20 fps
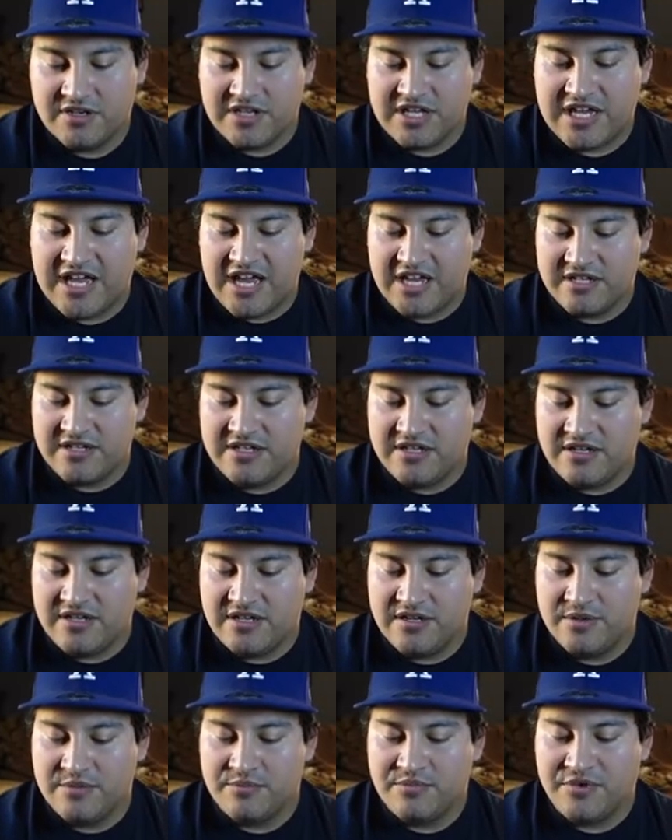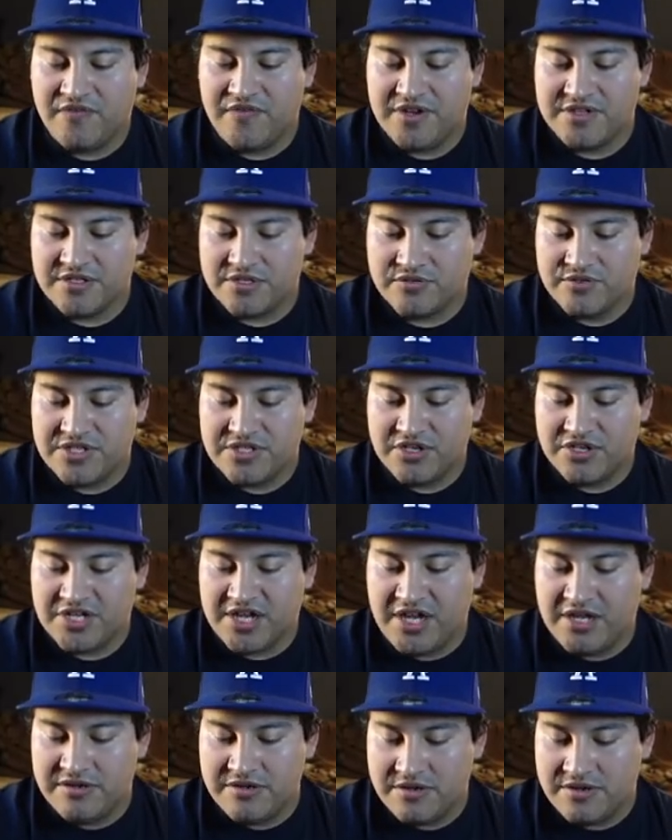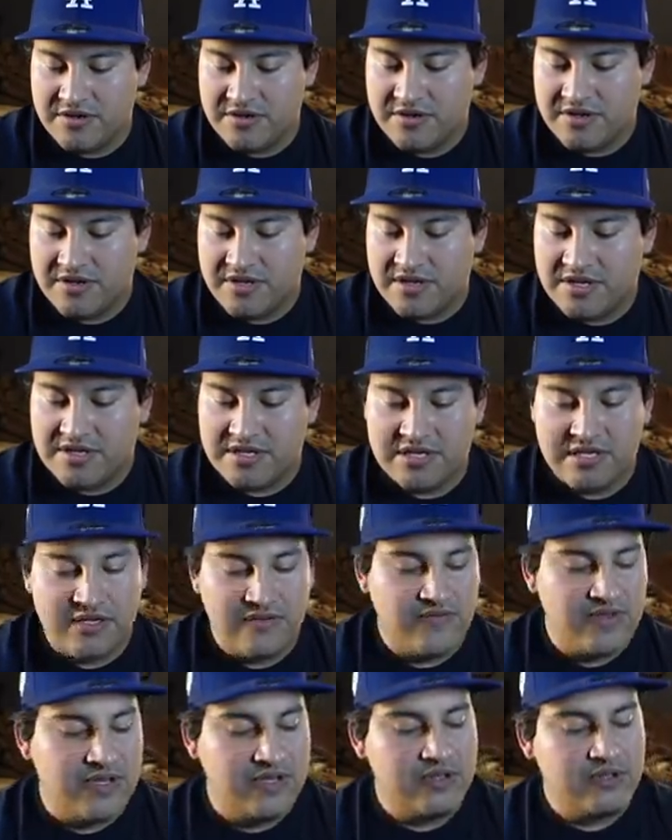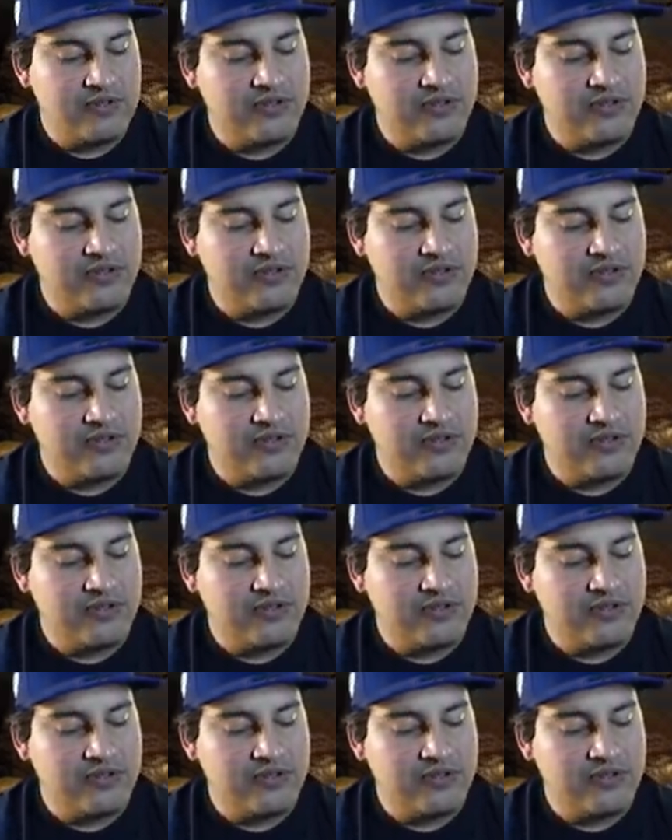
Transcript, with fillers: Cacnea, Professor's Research, and Eevee,